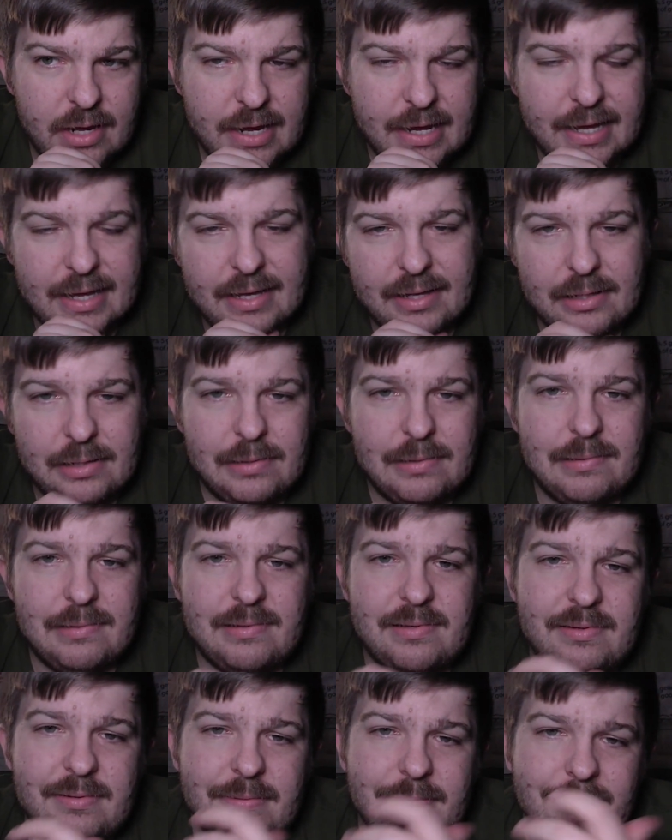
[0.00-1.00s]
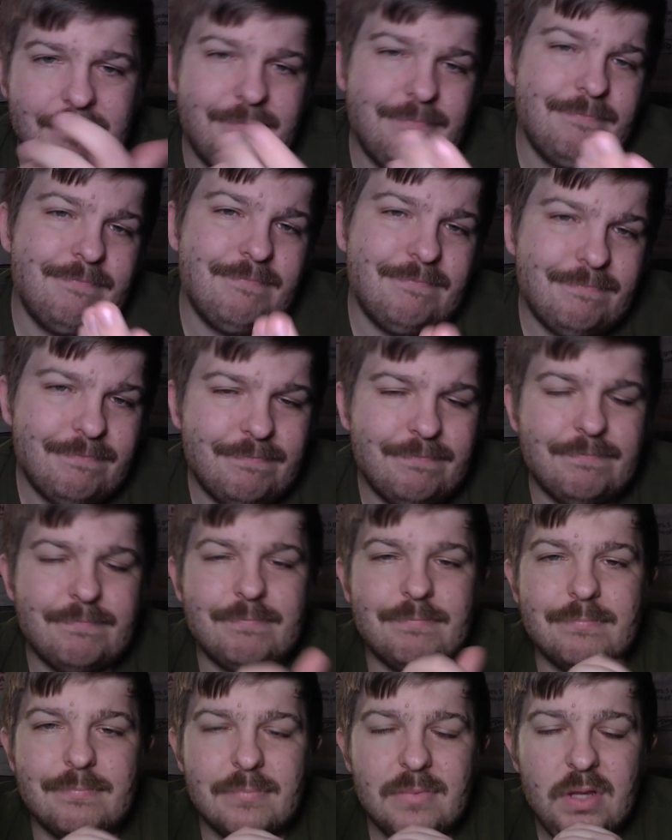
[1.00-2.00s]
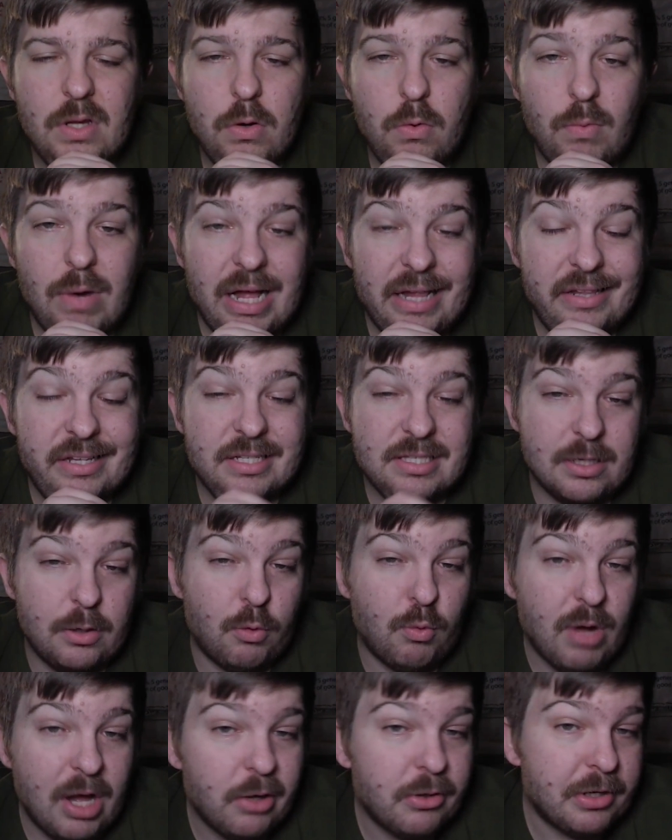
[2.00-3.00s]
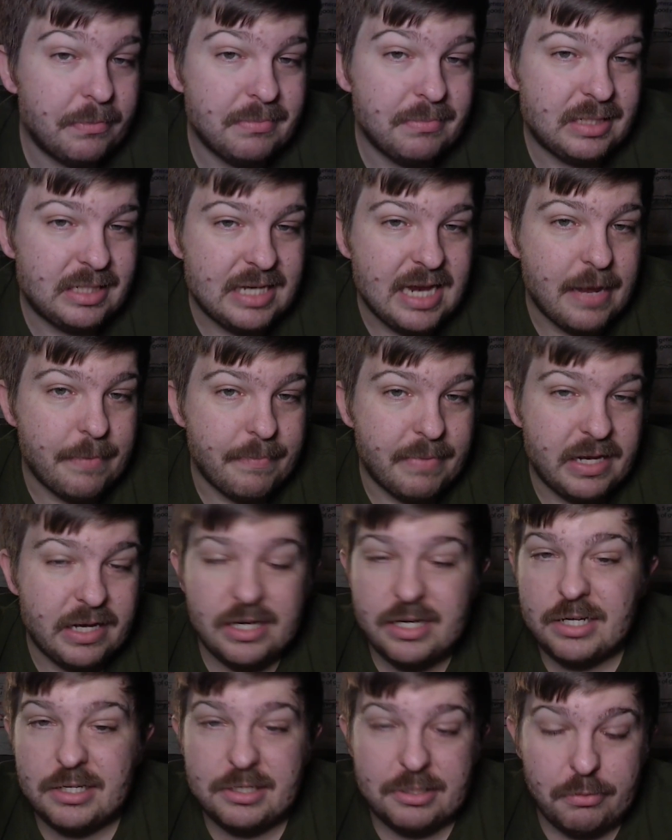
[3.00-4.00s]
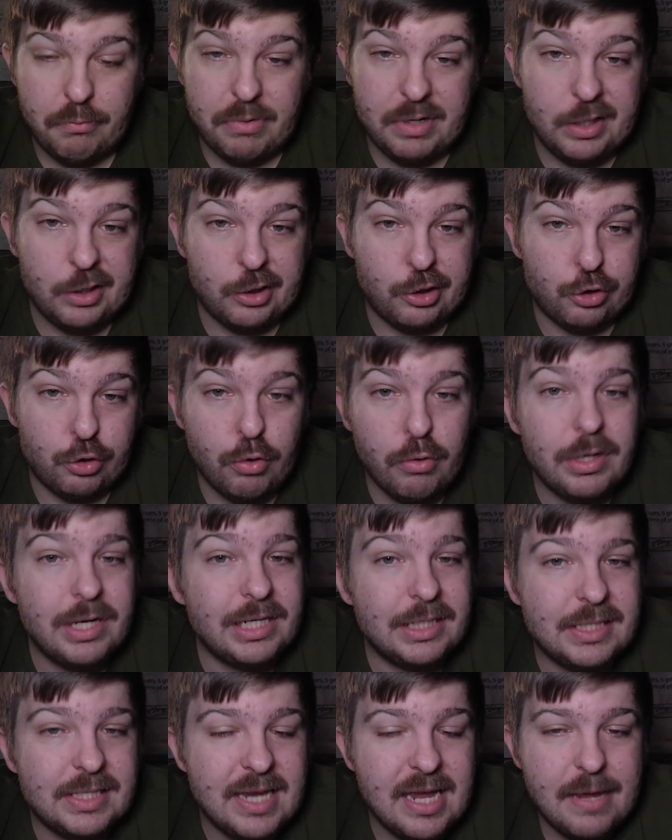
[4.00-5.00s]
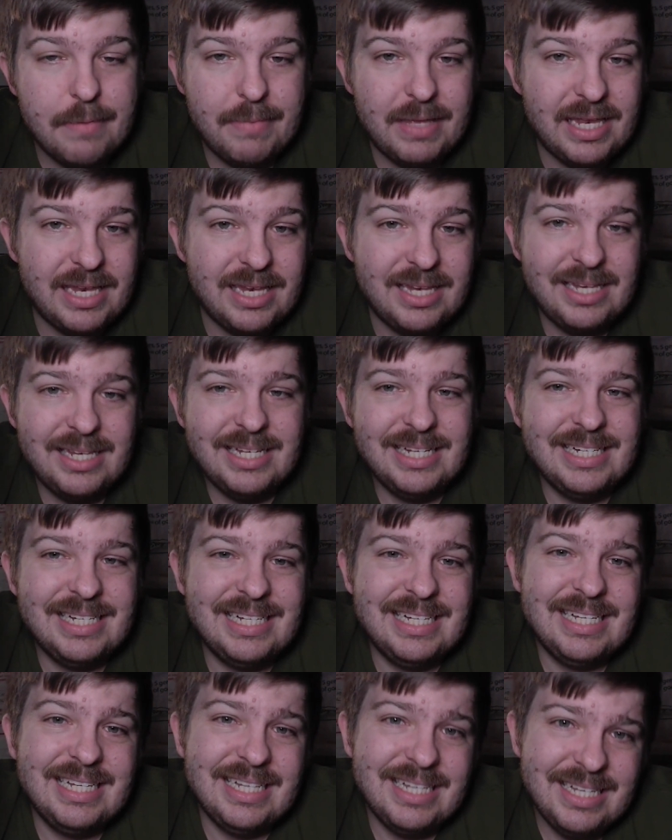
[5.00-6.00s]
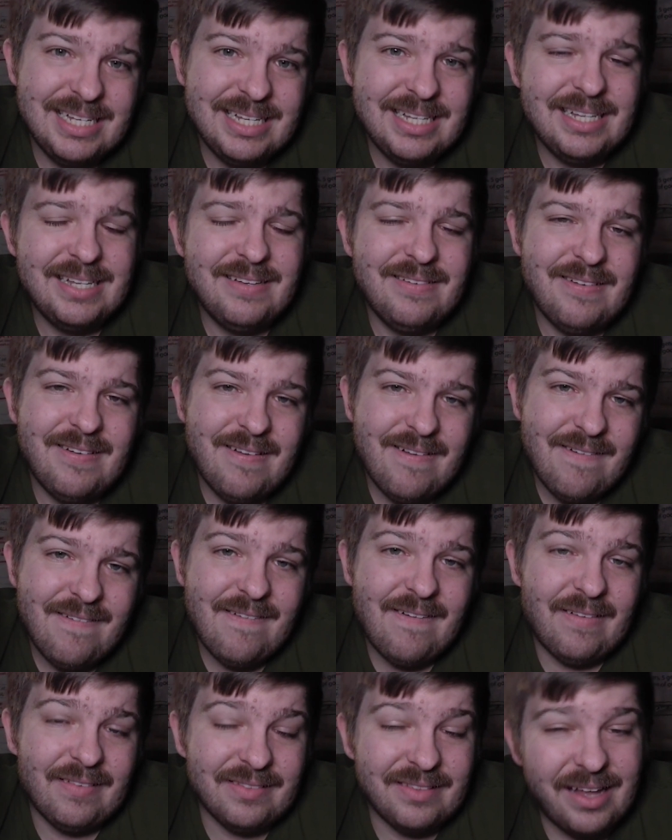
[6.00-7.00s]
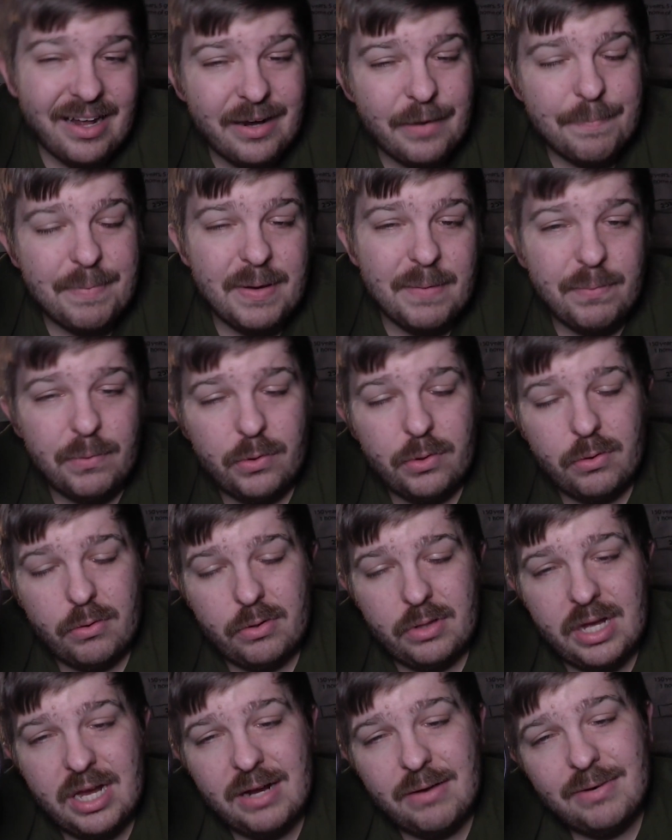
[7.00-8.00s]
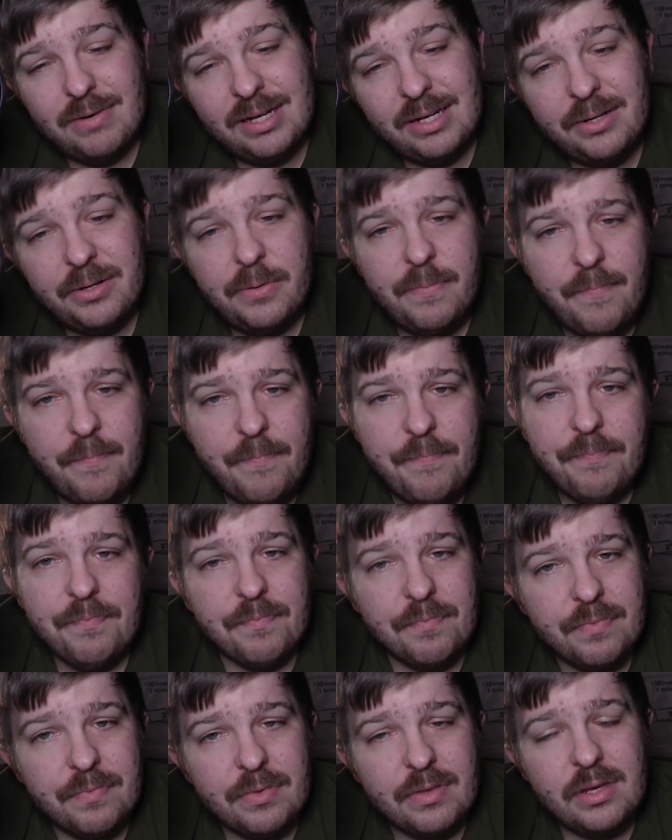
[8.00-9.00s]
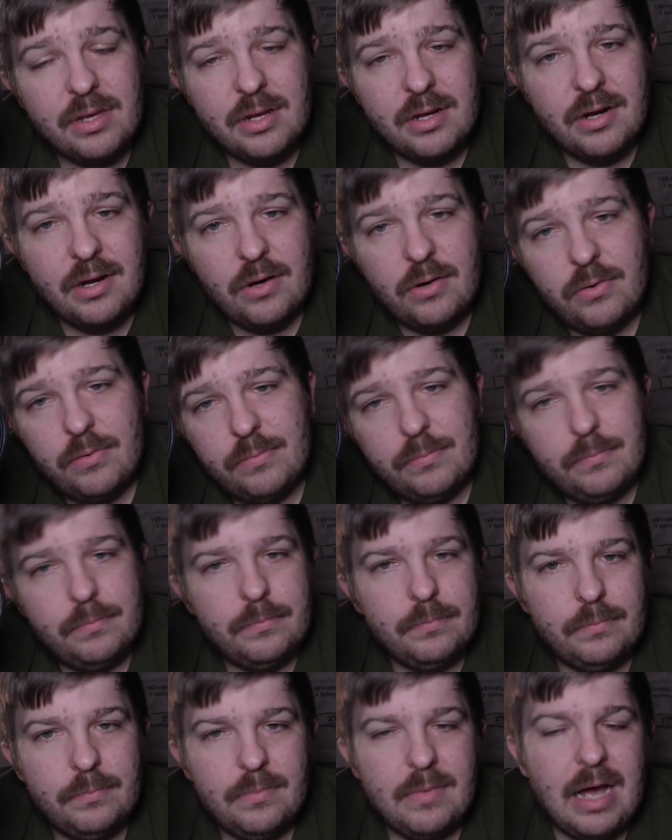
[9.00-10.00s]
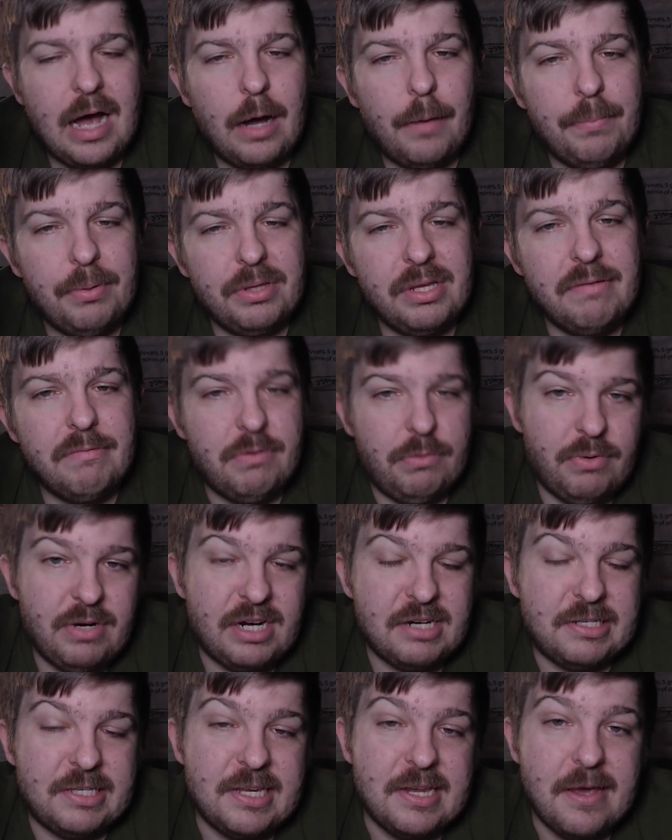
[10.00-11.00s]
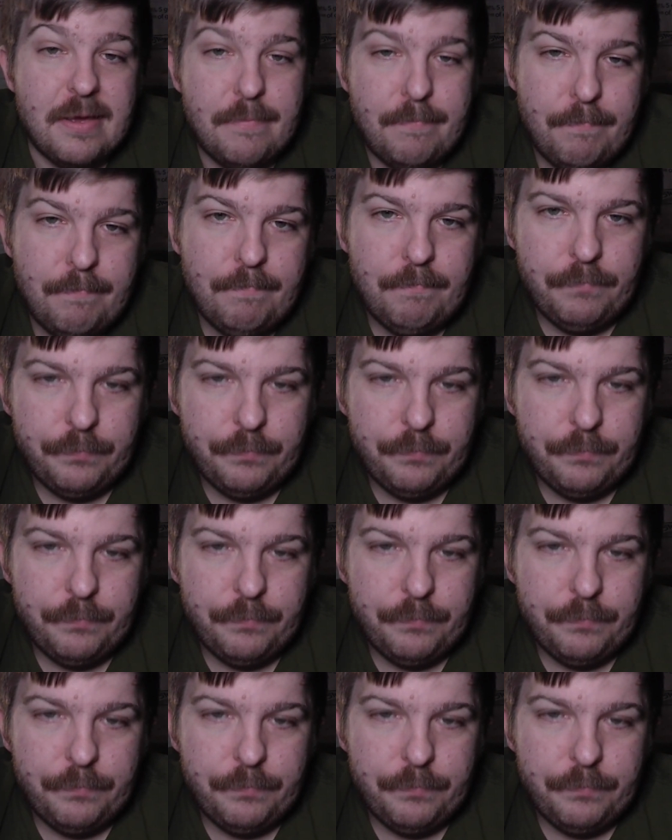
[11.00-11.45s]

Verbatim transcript: And while it's a welcome statement and it's a reassuring statement, a lot of people are like, well, you know, I'll believe it when I see it.